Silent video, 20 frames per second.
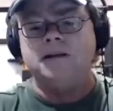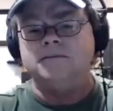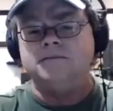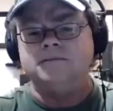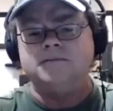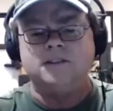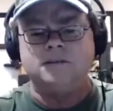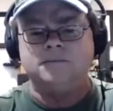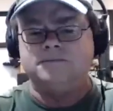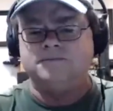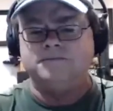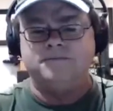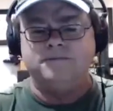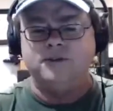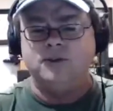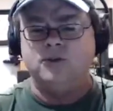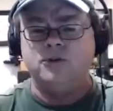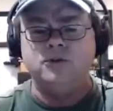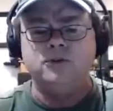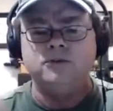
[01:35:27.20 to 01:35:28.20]
some
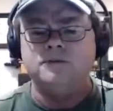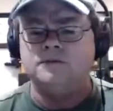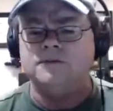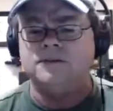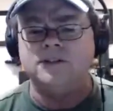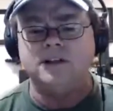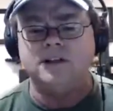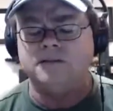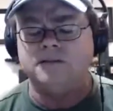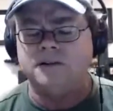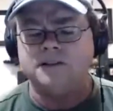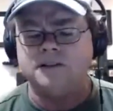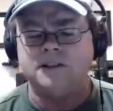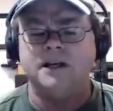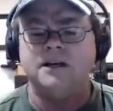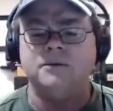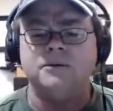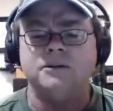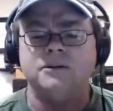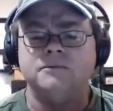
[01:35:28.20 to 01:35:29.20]
food and stuff like
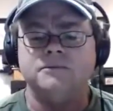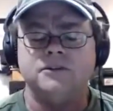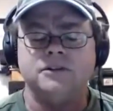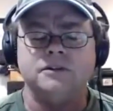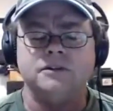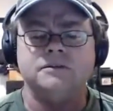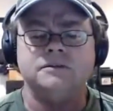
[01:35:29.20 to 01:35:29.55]
that with them. So